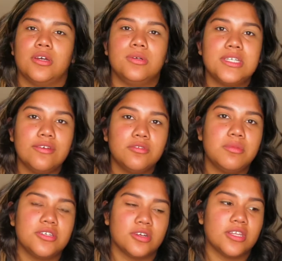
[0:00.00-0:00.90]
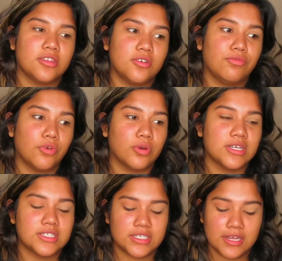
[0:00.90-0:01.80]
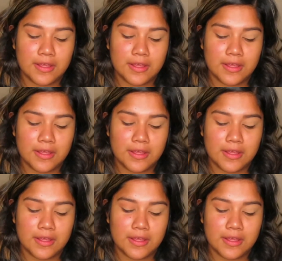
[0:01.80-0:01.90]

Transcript: always have to make sure to focus